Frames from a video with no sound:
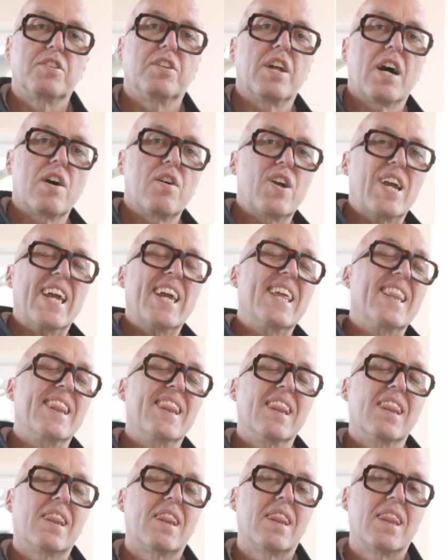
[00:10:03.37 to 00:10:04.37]
to know
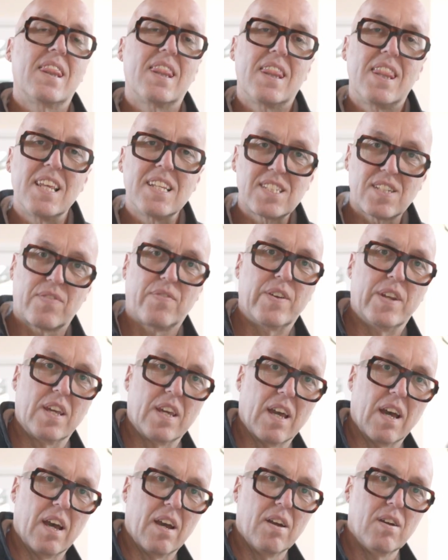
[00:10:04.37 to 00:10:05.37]
in this
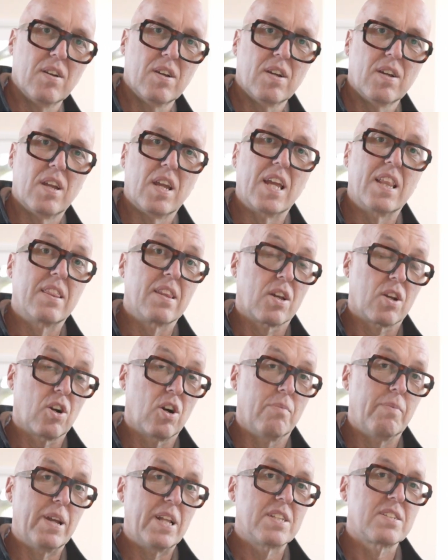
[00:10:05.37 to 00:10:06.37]
video, in the
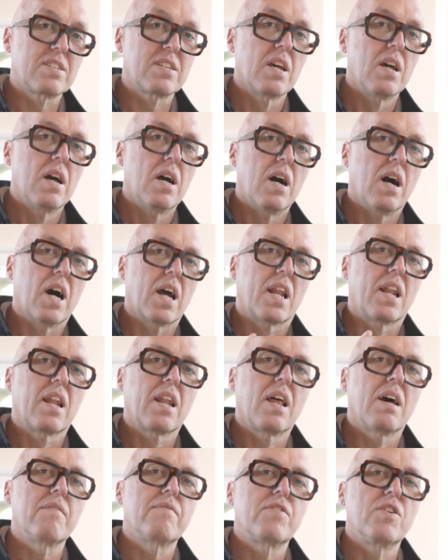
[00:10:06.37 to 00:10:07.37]
comments, I'd
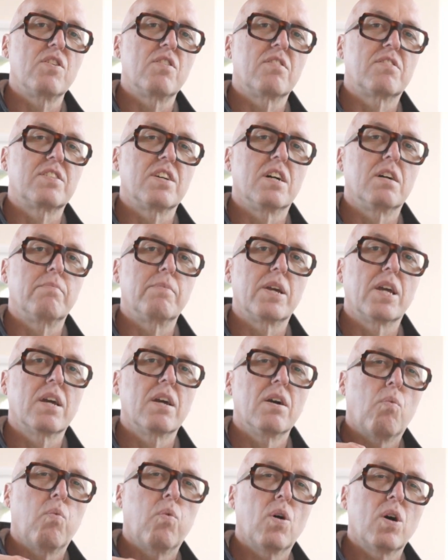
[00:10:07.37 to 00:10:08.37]
love you to tell me
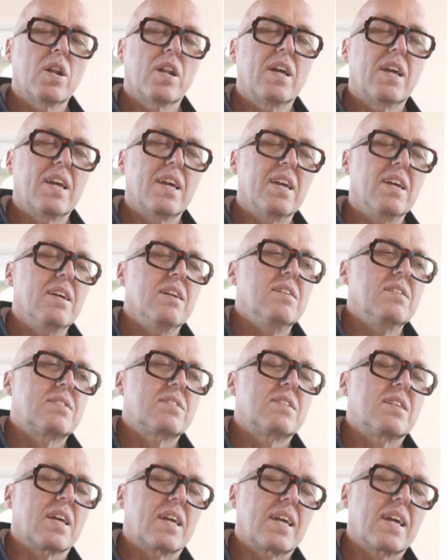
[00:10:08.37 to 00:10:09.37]
what
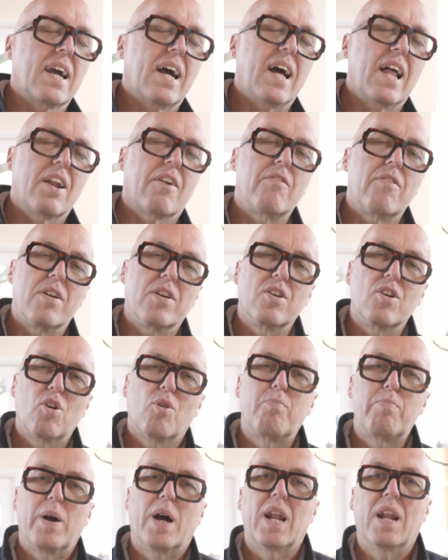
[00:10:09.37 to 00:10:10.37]
is the color in
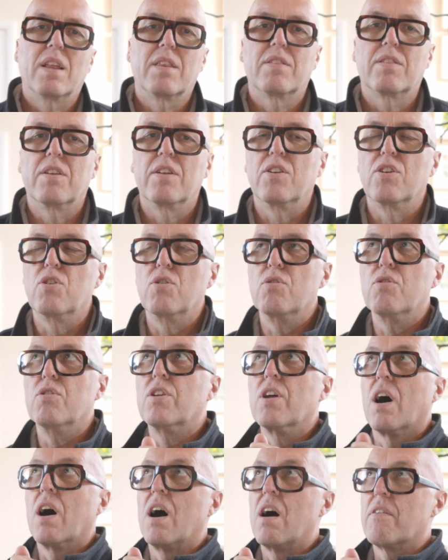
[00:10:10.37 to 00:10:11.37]
your palette that you
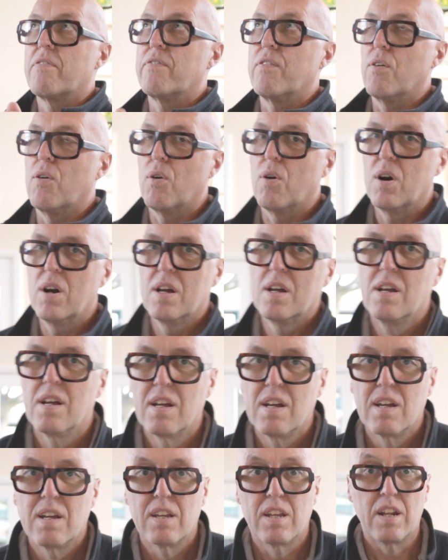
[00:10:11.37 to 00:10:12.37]
die for.
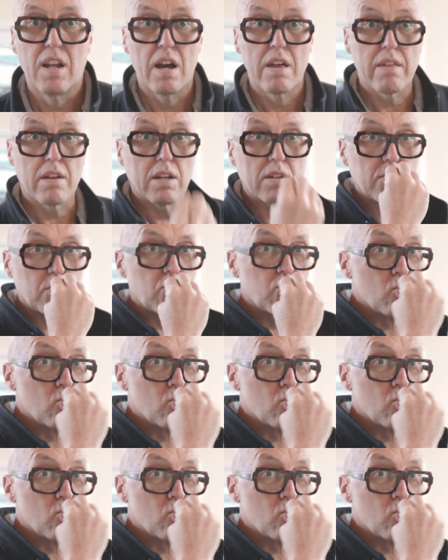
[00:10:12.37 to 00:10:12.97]
You know, the